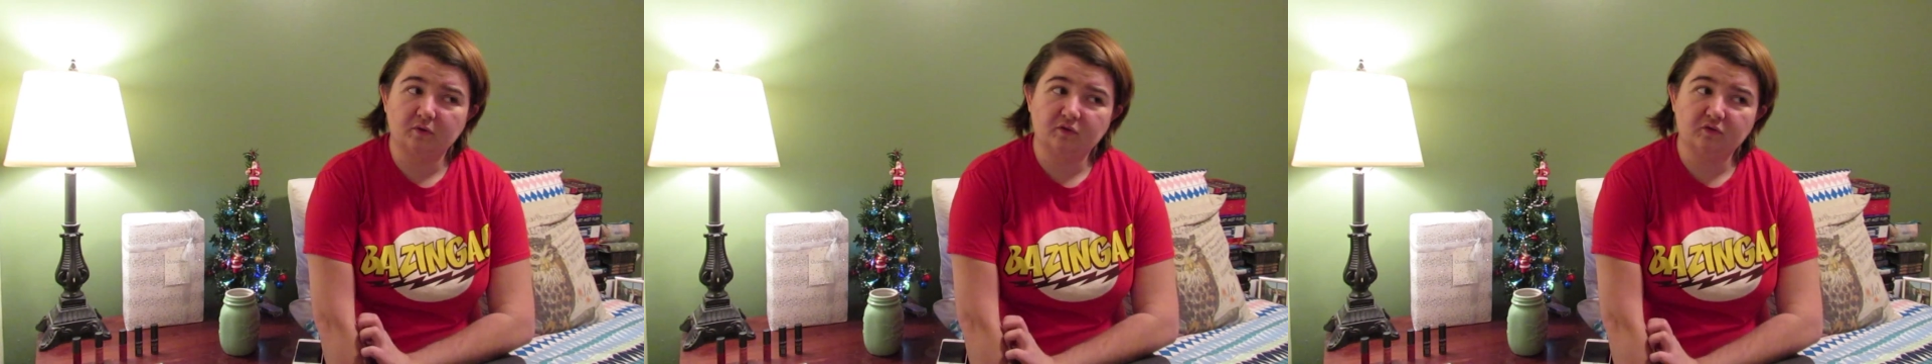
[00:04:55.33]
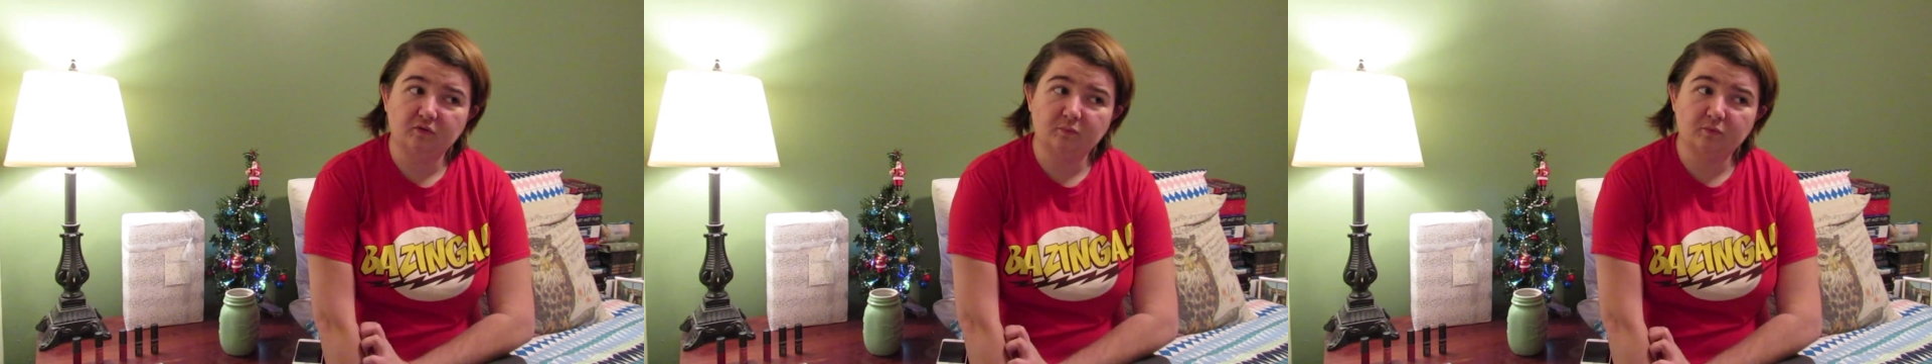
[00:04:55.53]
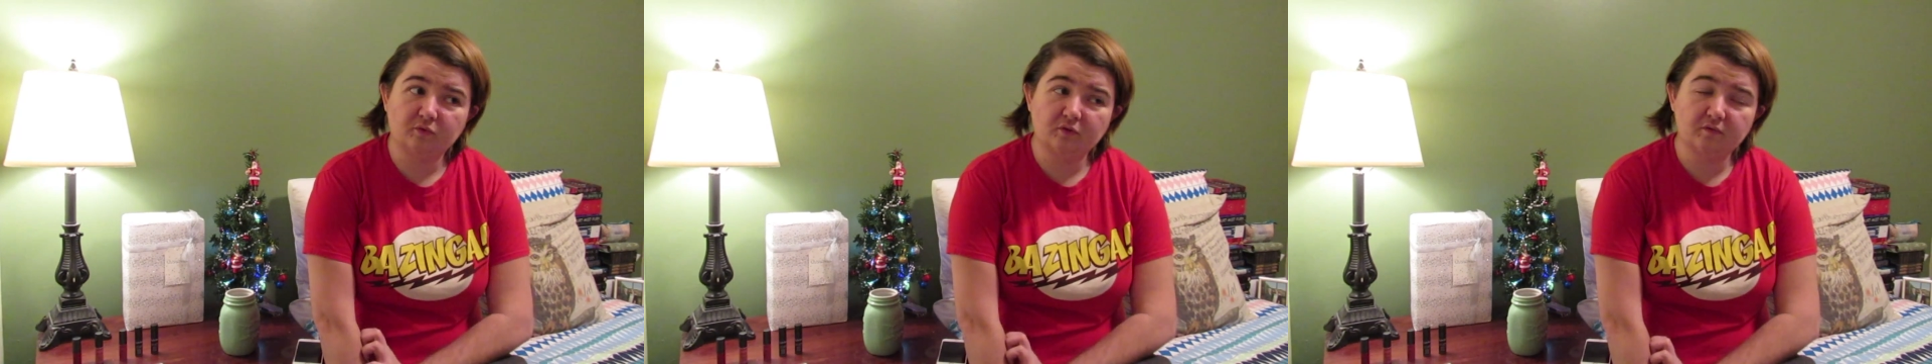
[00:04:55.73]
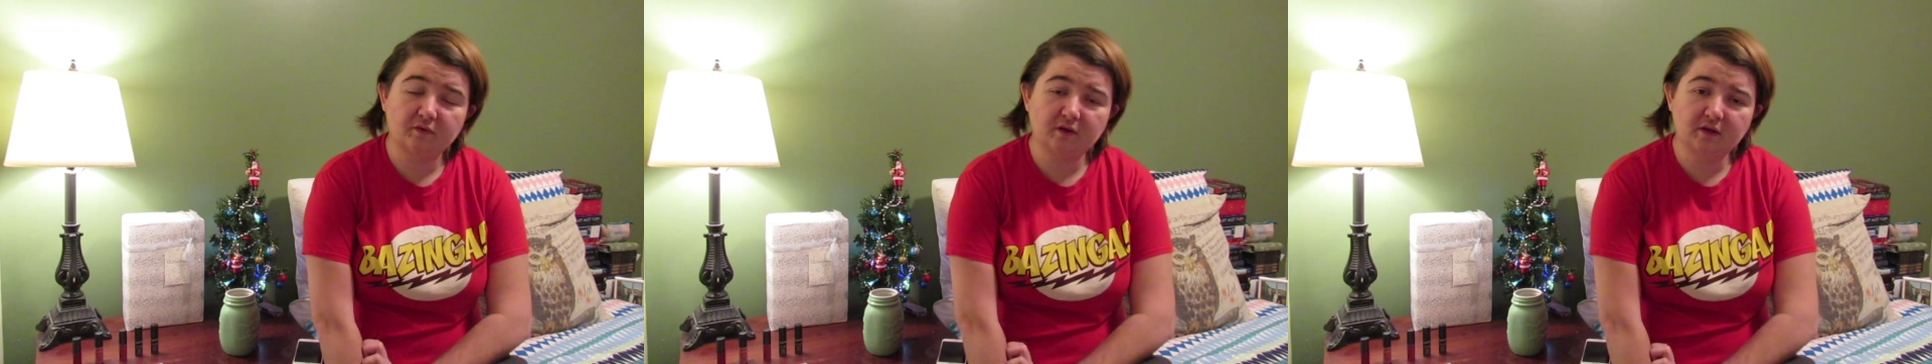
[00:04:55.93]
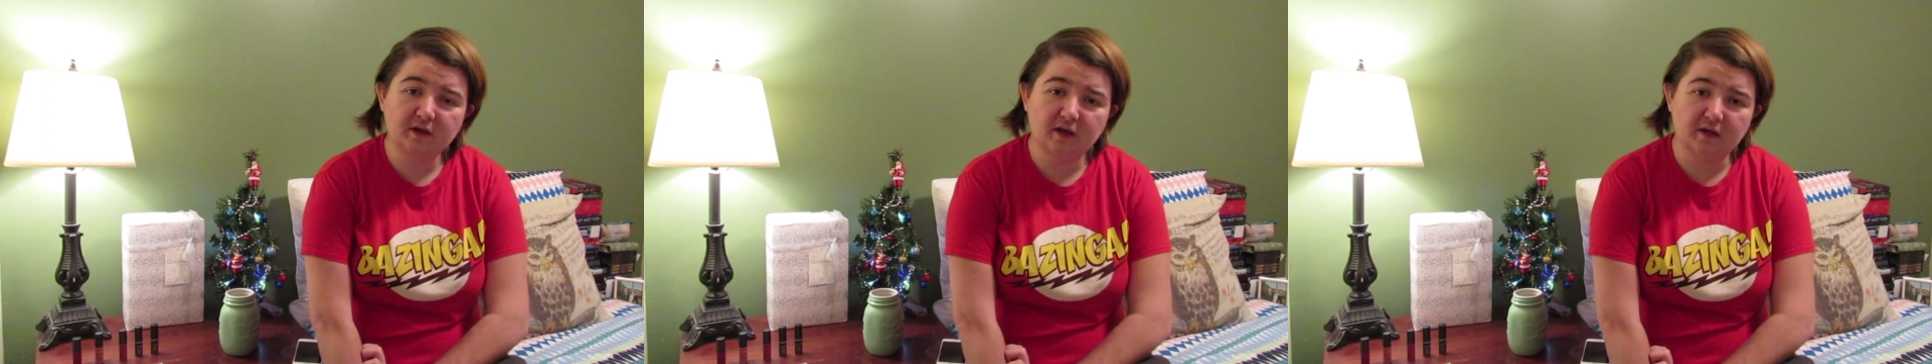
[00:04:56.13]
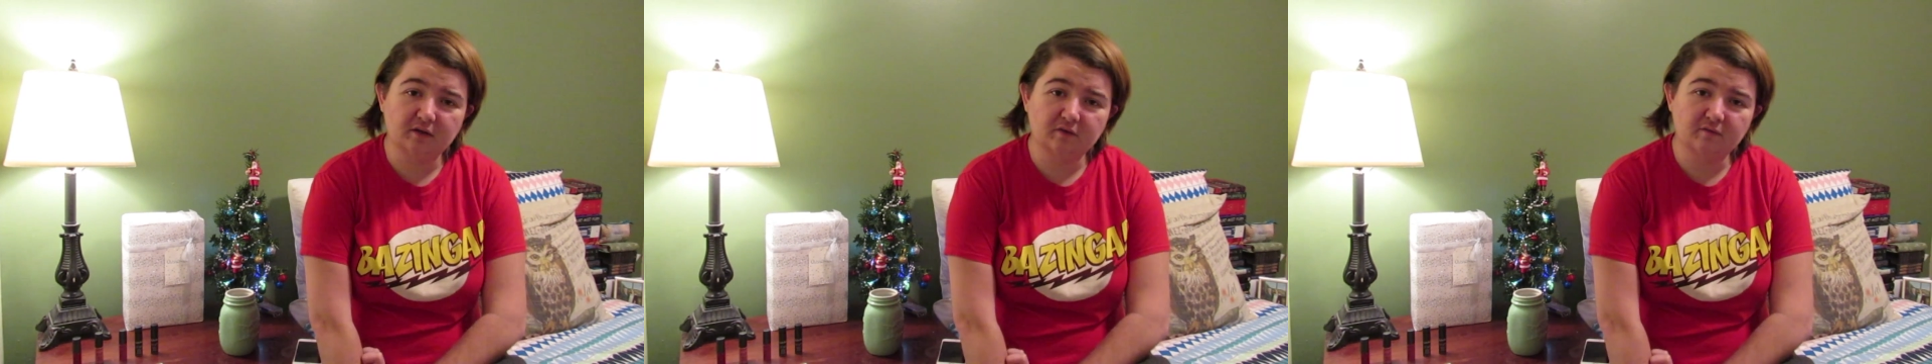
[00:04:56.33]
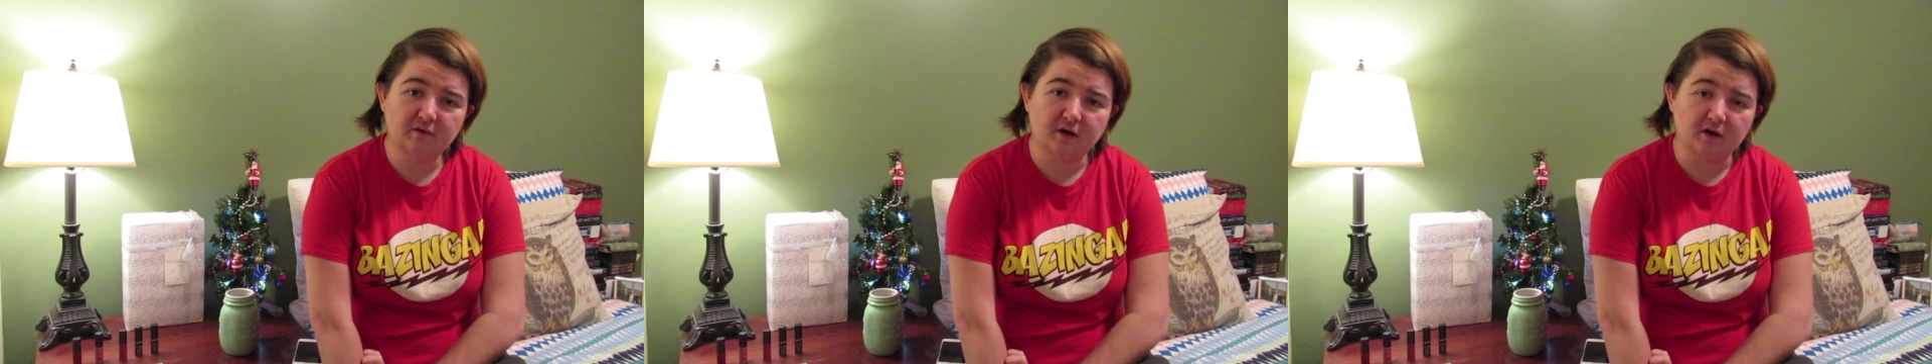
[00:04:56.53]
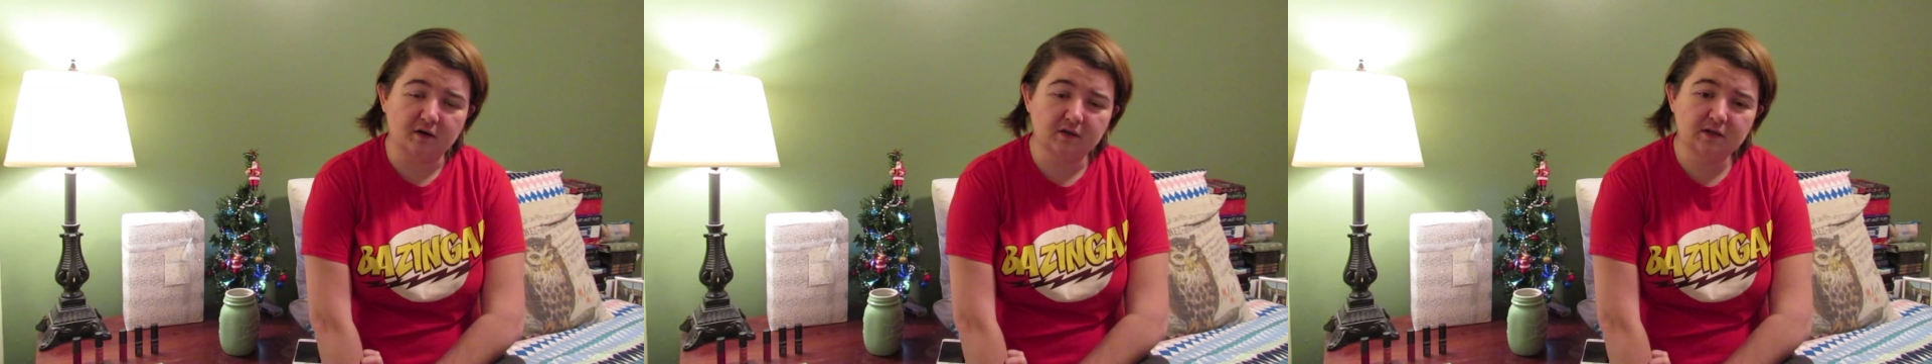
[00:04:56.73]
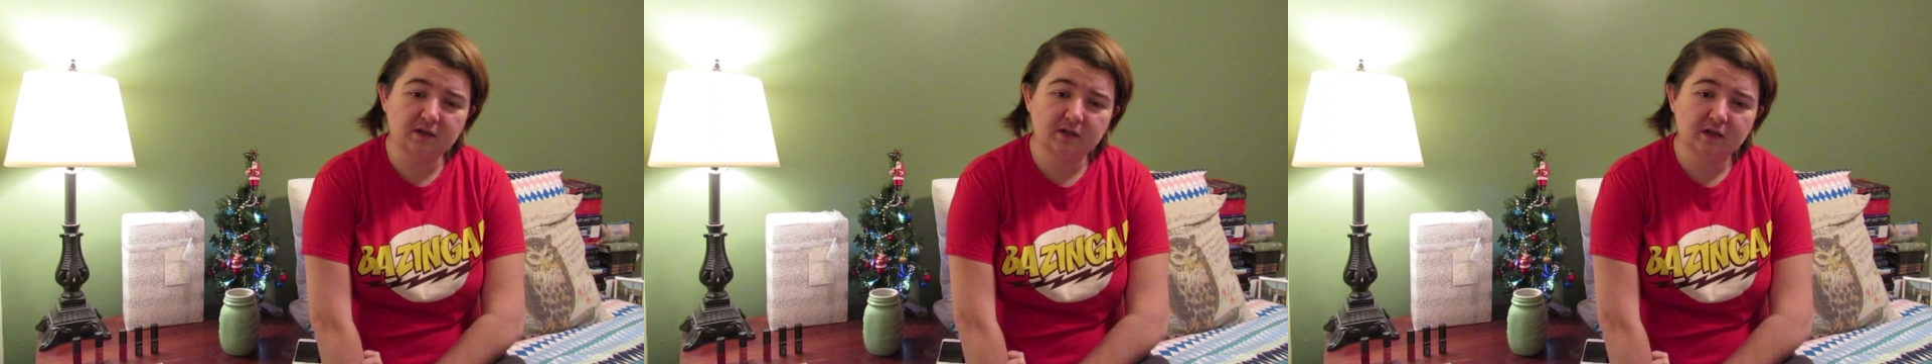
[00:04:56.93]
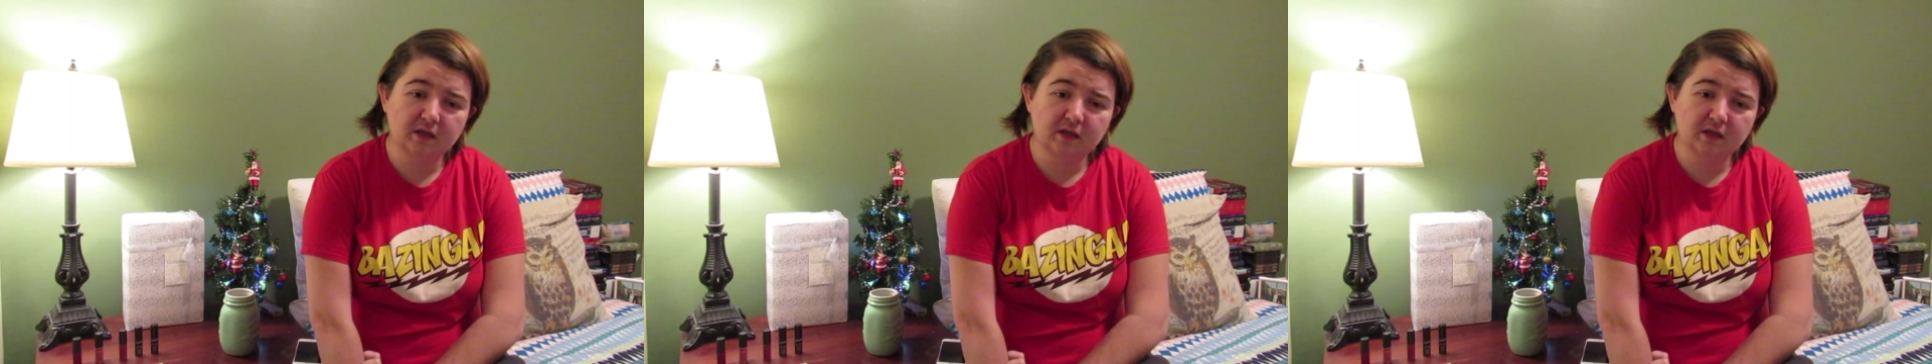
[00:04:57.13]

but just proving kind of hard.